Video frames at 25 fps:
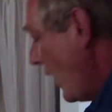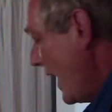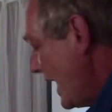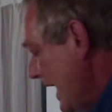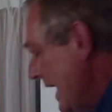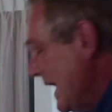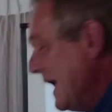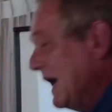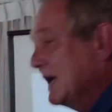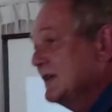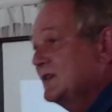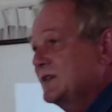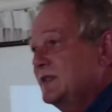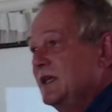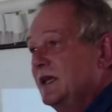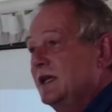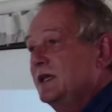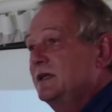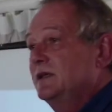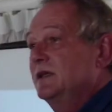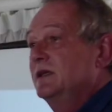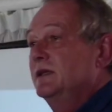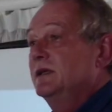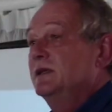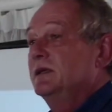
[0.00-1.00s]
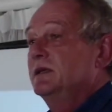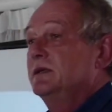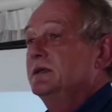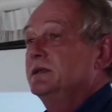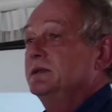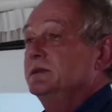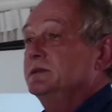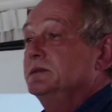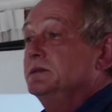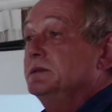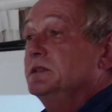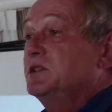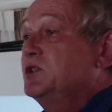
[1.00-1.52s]
way, I said,
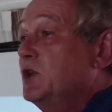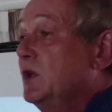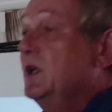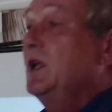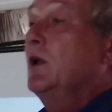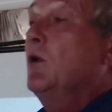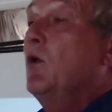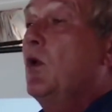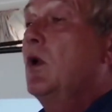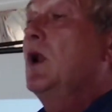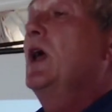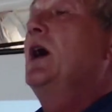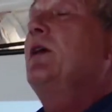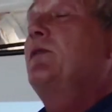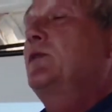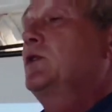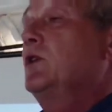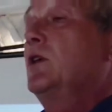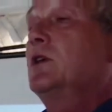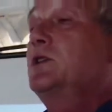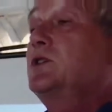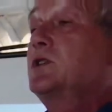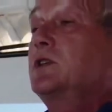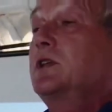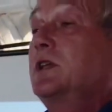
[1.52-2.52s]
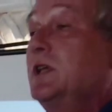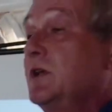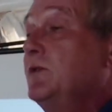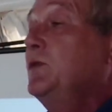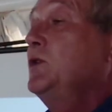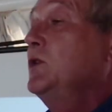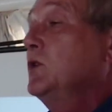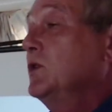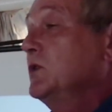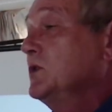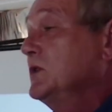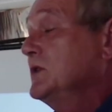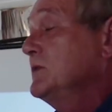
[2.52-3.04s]
Ginny, all I've got to give
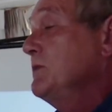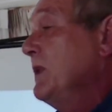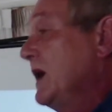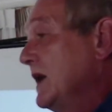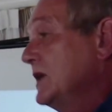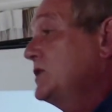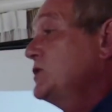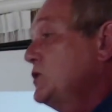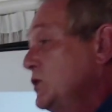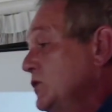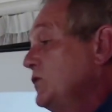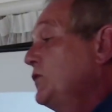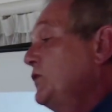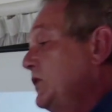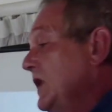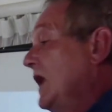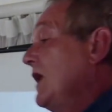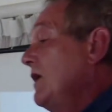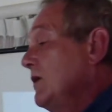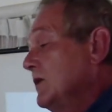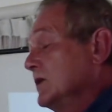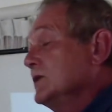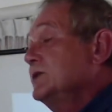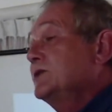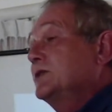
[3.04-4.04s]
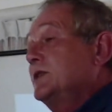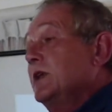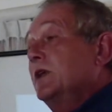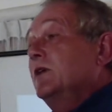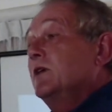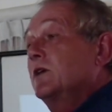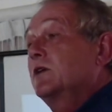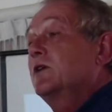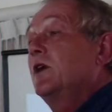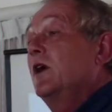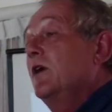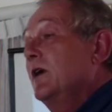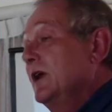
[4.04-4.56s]
you is my two flowers that
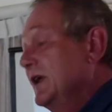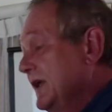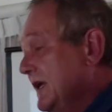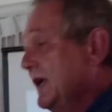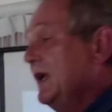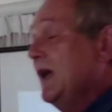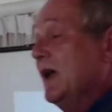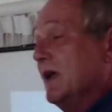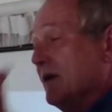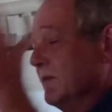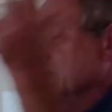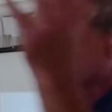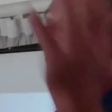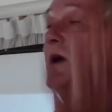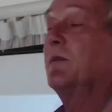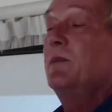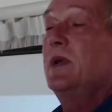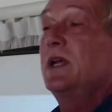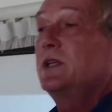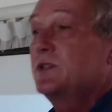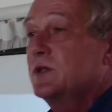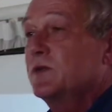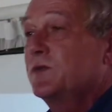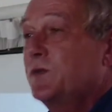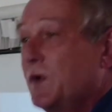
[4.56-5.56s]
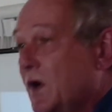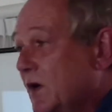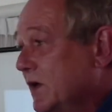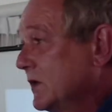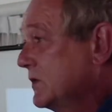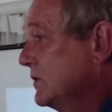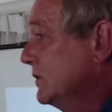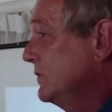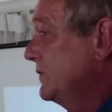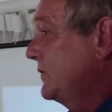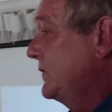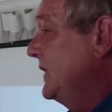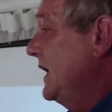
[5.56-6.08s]
are growing here, my
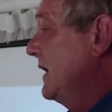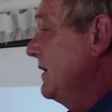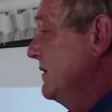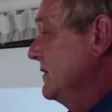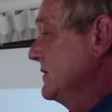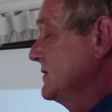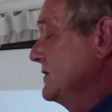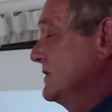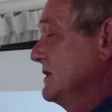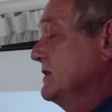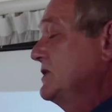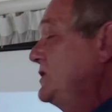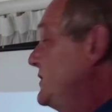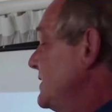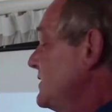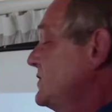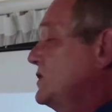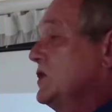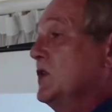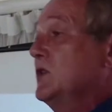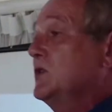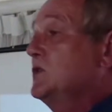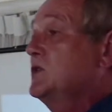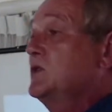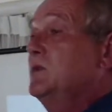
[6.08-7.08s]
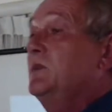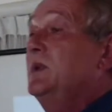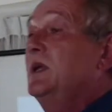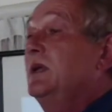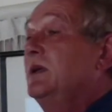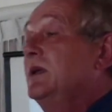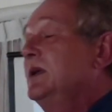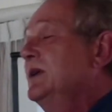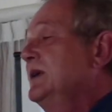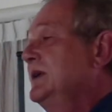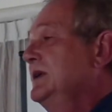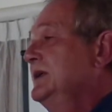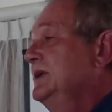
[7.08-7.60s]
metaphorical flowers. And she turned to
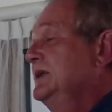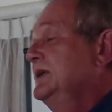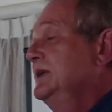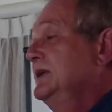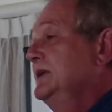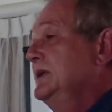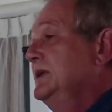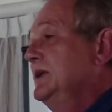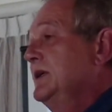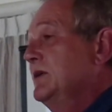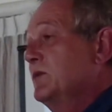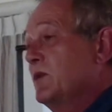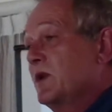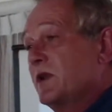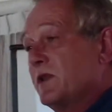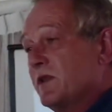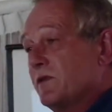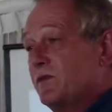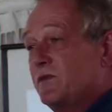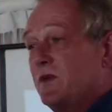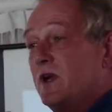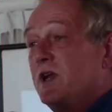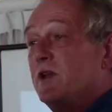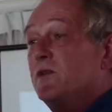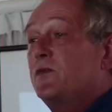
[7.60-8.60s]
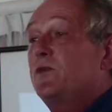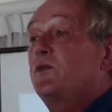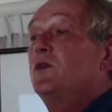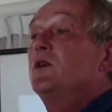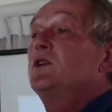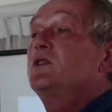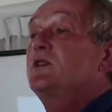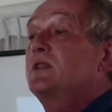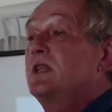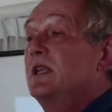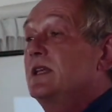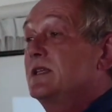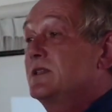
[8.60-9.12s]
me in one of the very
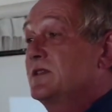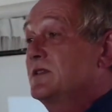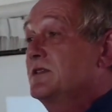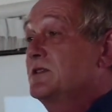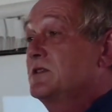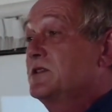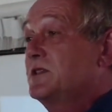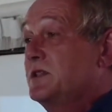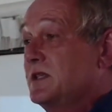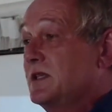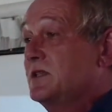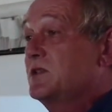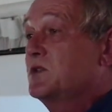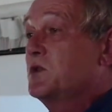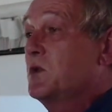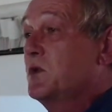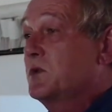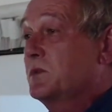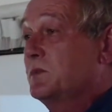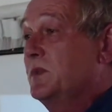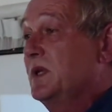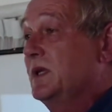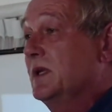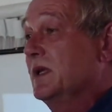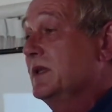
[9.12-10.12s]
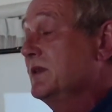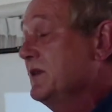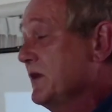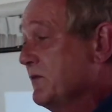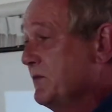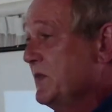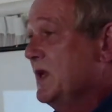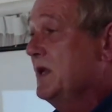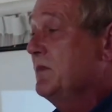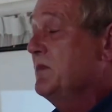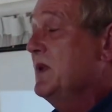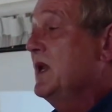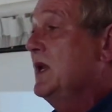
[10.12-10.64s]
first lessons she taught me, and there
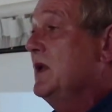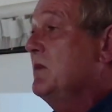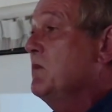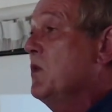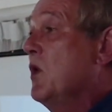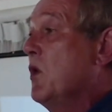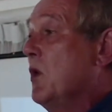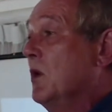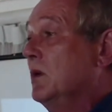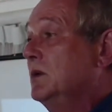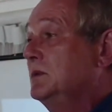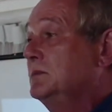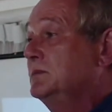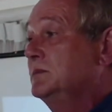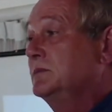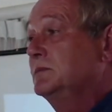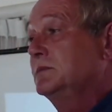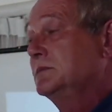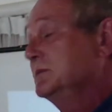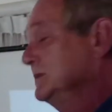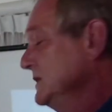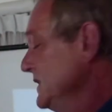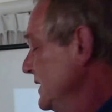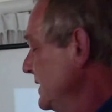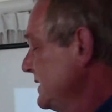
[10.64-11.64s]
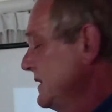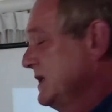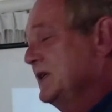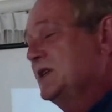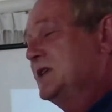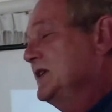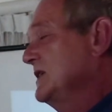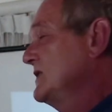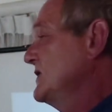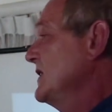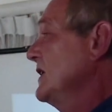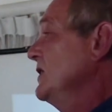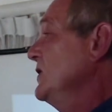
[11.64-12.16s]
have been many more.
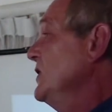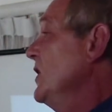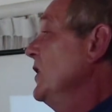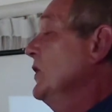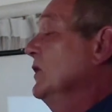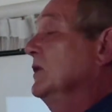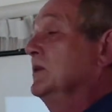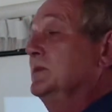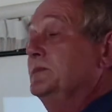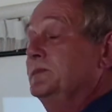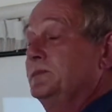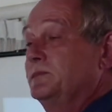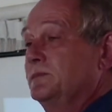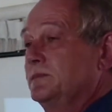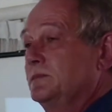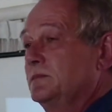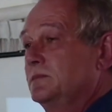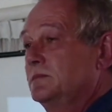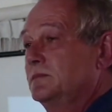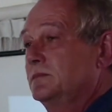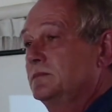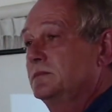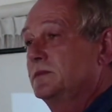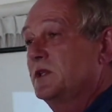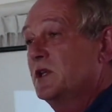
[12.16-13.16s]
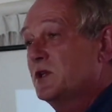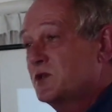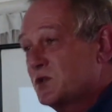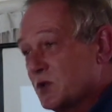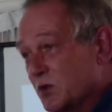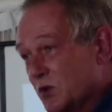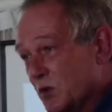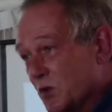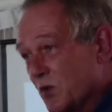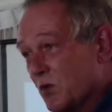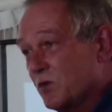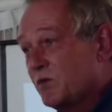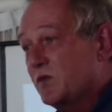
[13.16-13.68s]
She said, No, those
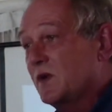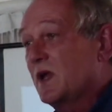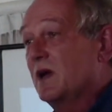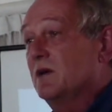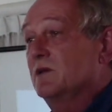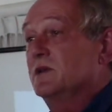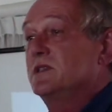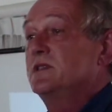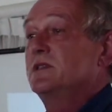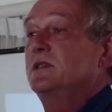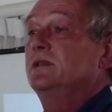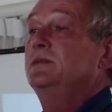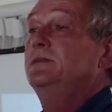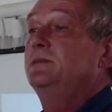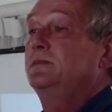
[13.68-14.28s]
are your flowers.